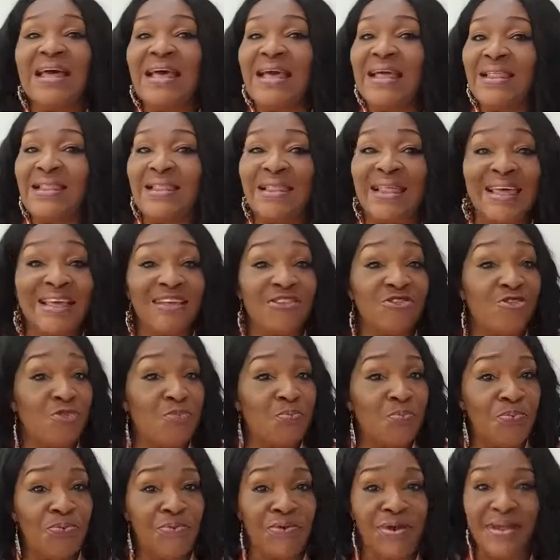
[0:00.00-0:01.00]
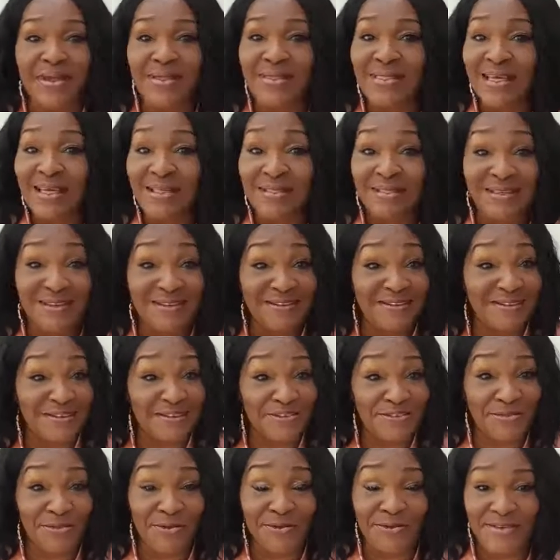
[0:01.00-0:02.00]
I like to pray that this
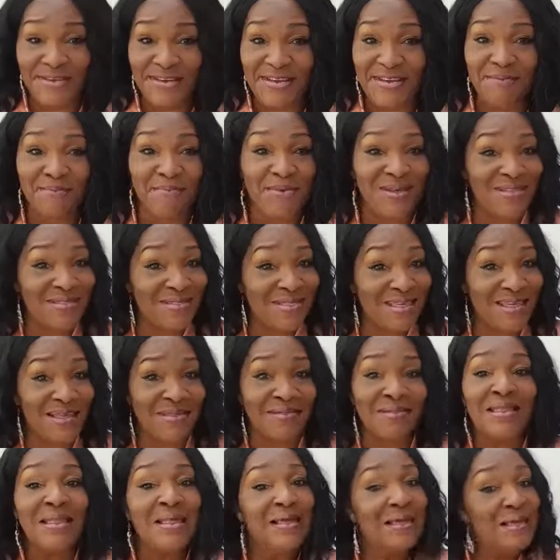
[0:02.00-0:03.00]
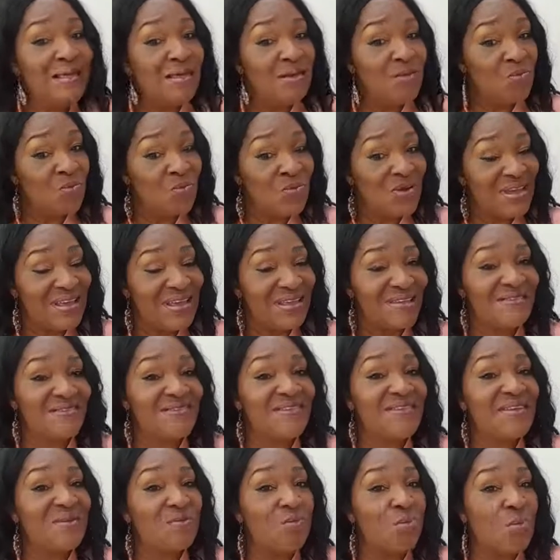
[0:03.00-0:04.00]
is not it, but then we can
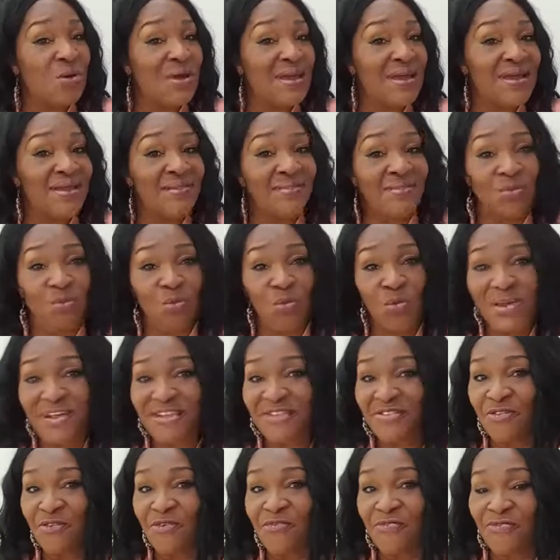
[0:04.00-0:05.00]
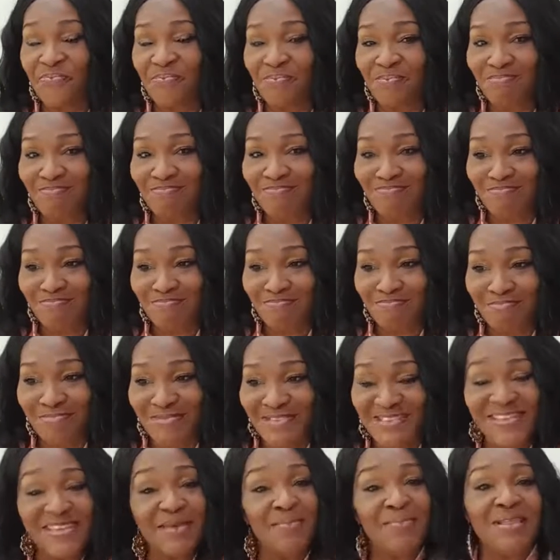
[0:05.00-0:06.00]
see where the weight of
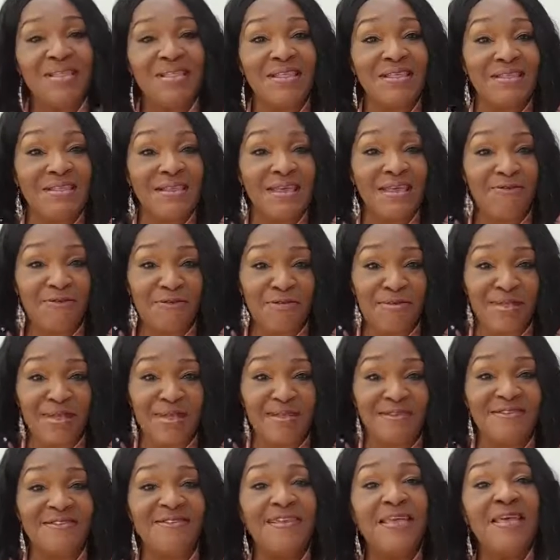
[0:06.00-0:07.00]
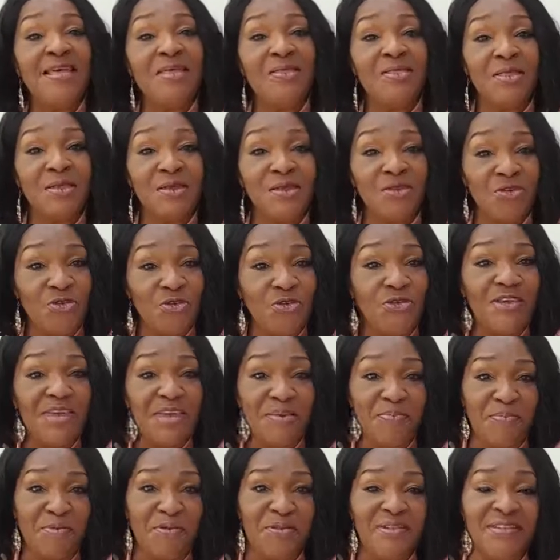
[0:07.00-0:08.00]
seemingly the evidence the
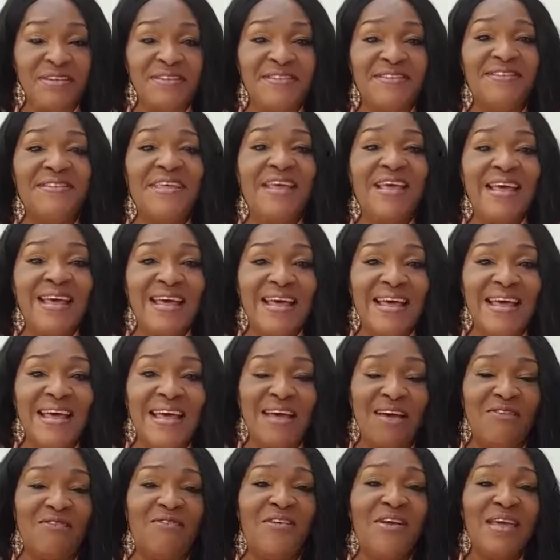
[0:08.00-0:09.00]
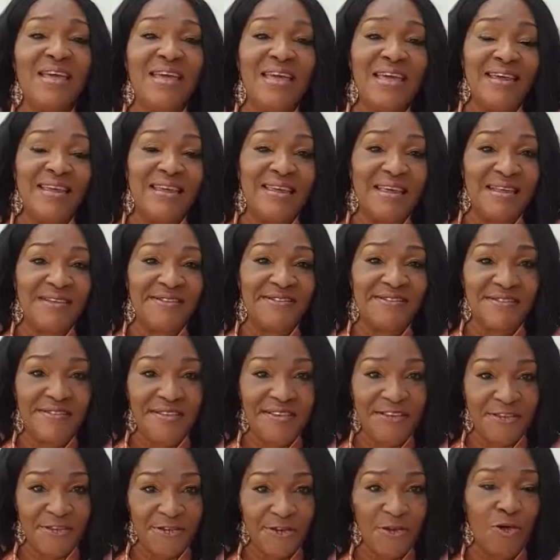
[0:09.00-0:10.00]
UK police have against
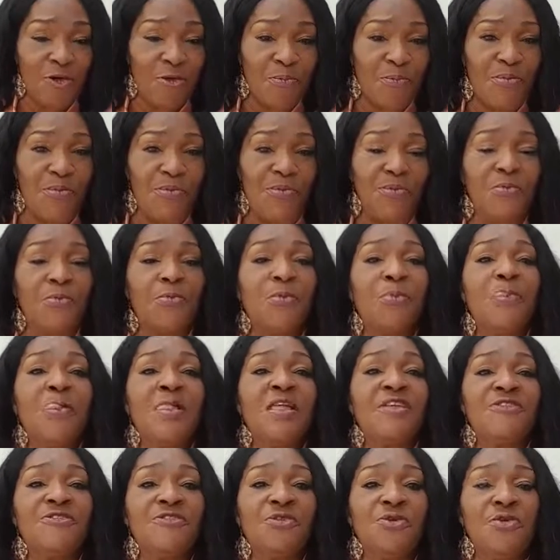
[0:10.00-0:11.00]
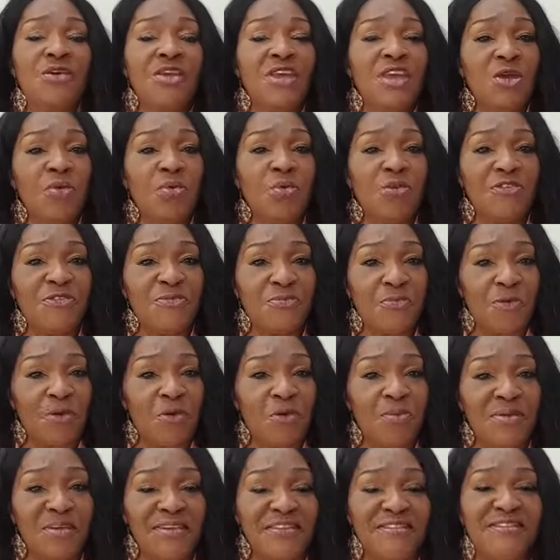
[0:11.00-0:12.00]
this couple. So he was
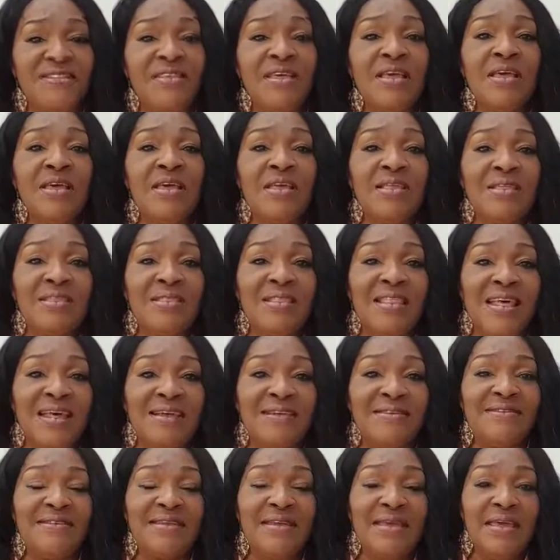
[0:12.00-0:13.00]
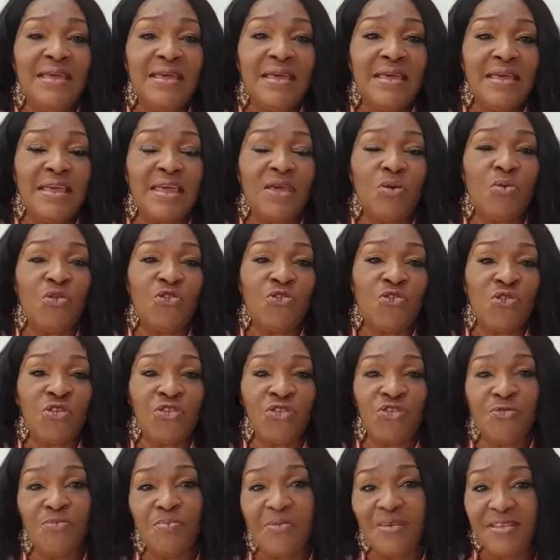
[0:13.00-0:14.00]
promised that he was
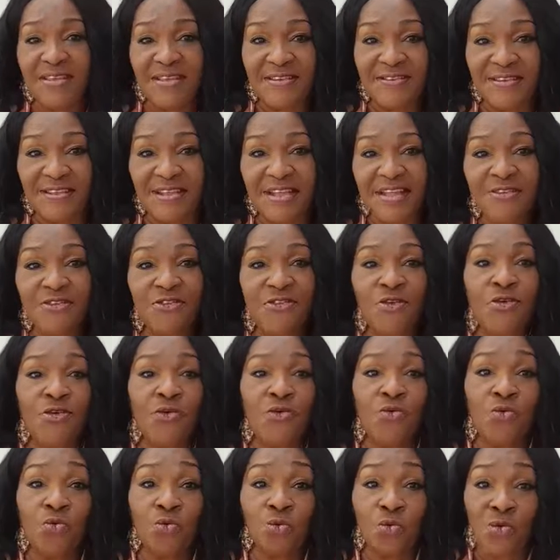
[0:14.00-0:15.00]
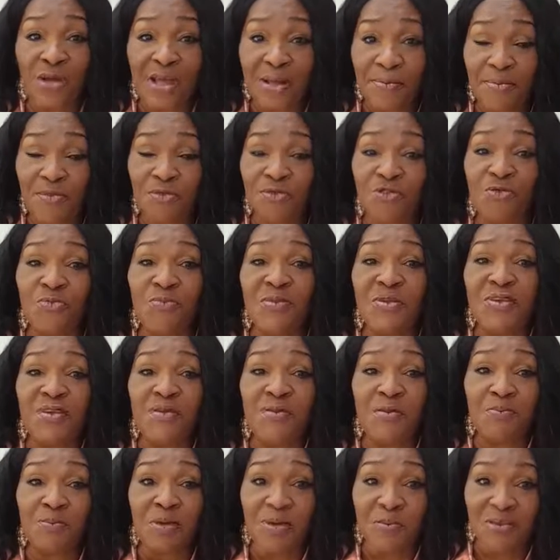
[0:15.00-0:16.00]
going to meet a senator who happened to
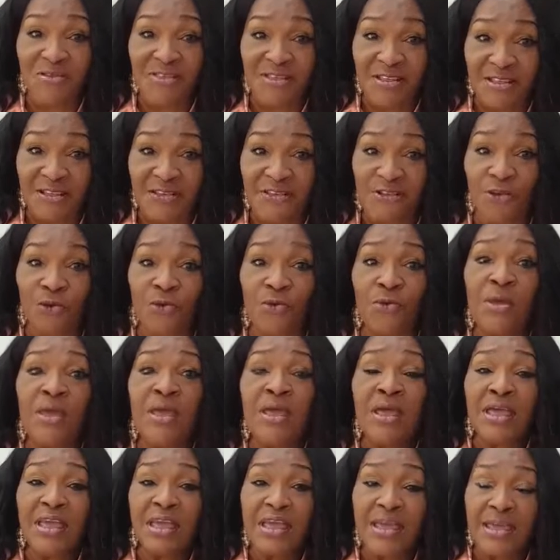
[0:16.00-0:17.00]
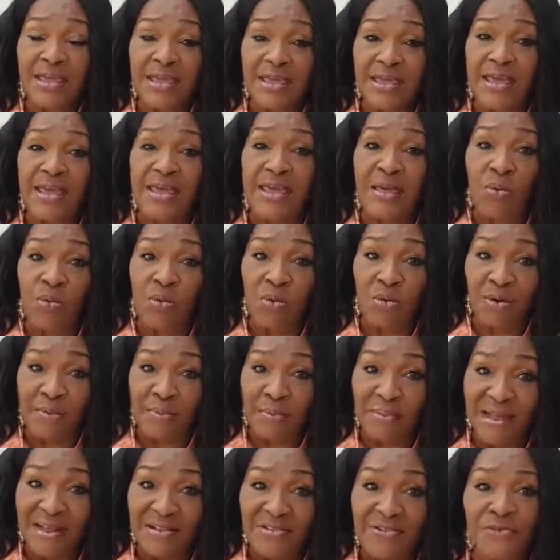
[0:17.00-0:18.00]
be Senator Ike
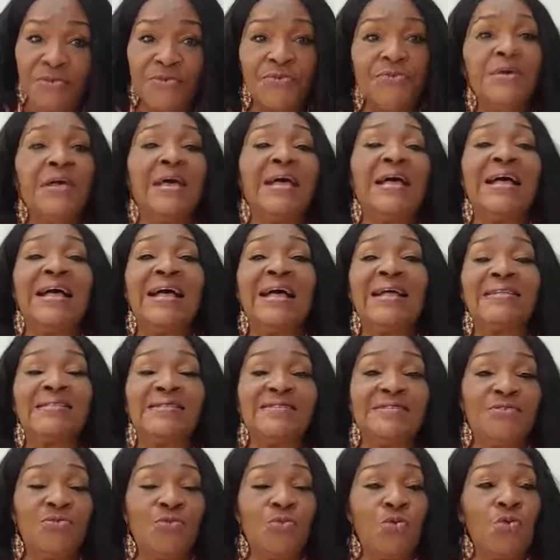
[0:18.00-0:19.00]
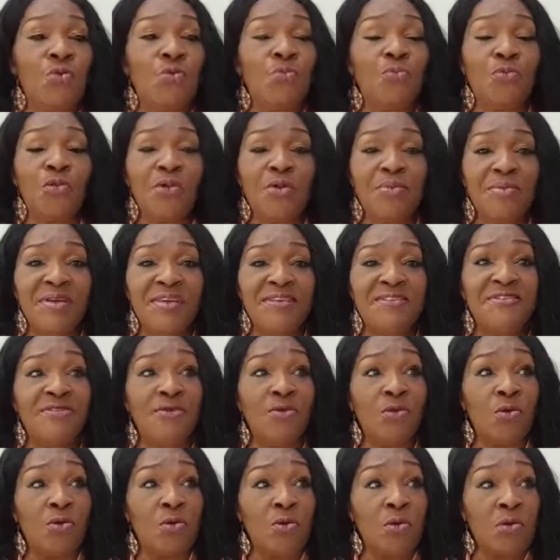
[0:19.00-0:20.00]
Ekweremadu, and who promised,
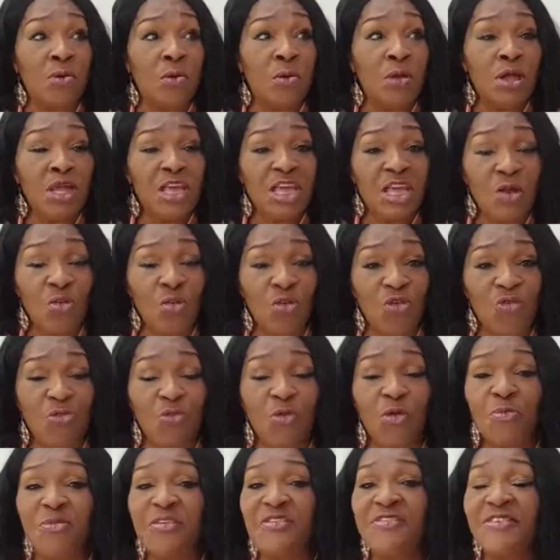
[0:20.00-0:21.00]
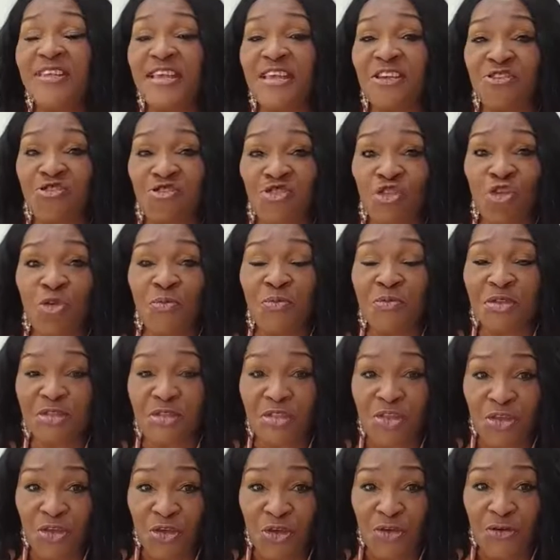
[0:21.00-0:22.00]
or he was promised, a job in
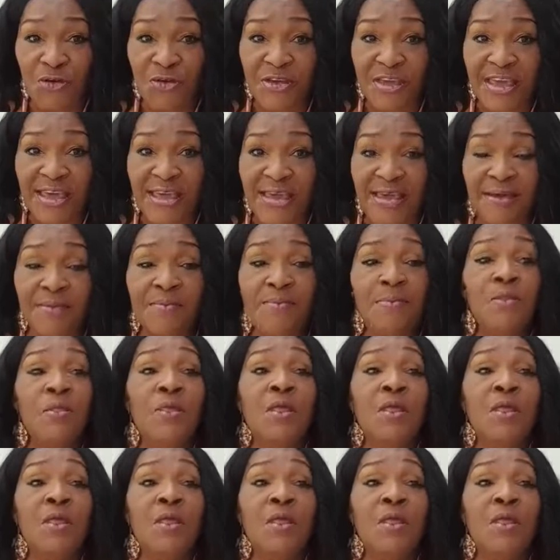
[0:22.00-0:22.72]
the UK.